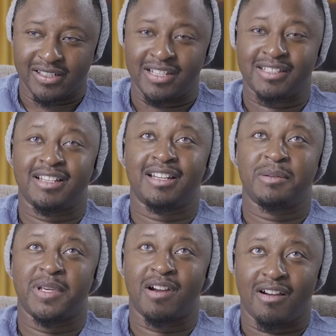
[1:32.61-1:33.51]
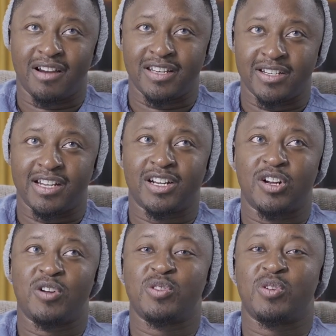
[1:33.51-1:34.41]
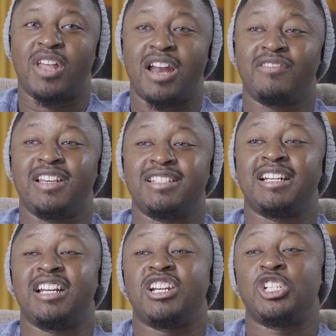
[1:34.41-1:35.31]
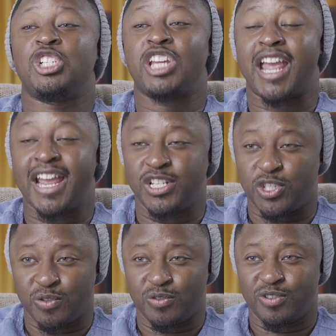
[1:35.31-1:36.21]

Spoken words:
It's going to be hard. You're going to go through a lot of things that are going to change you.